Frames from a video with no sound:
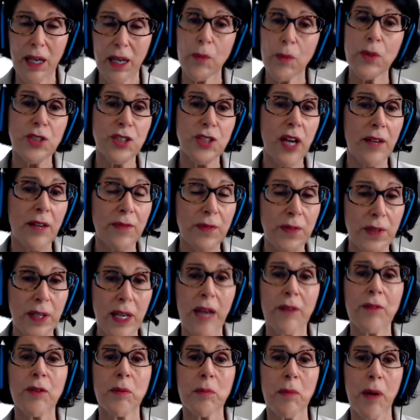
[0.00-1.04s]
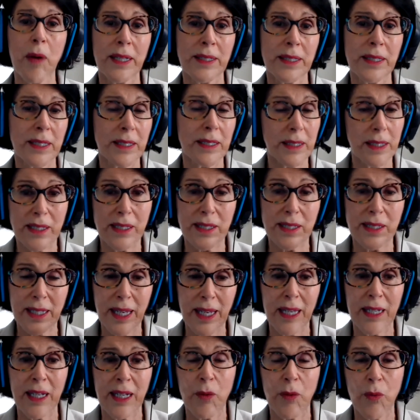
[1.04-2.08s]
which I've never minded because
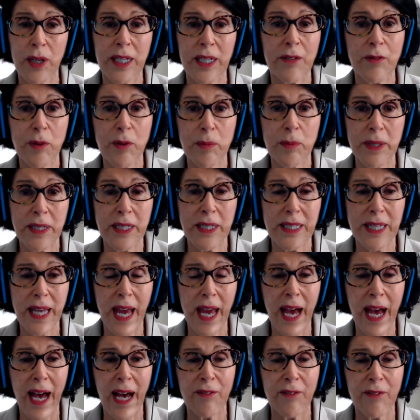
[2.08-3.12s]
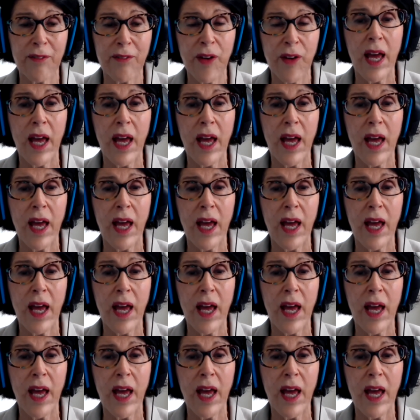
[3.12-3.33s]
again, I want everybody to have